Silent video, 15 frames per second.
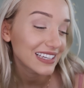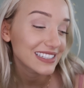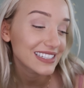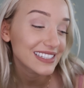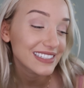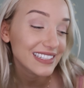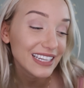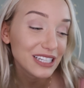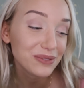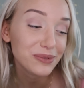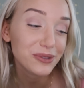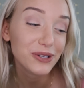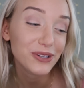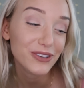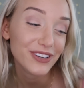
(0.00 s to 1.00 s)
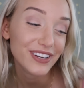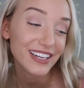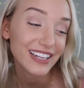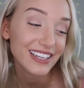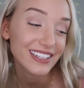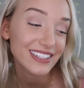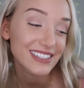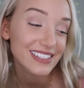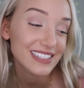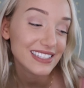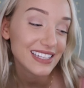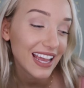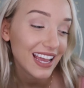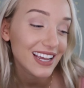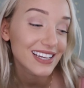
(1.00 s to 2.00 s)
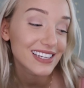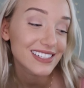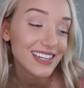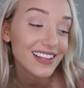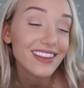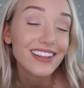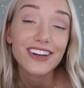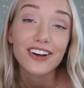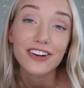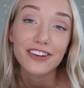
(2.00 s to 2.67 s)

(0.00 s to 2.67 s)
sustainable ingredients, nothing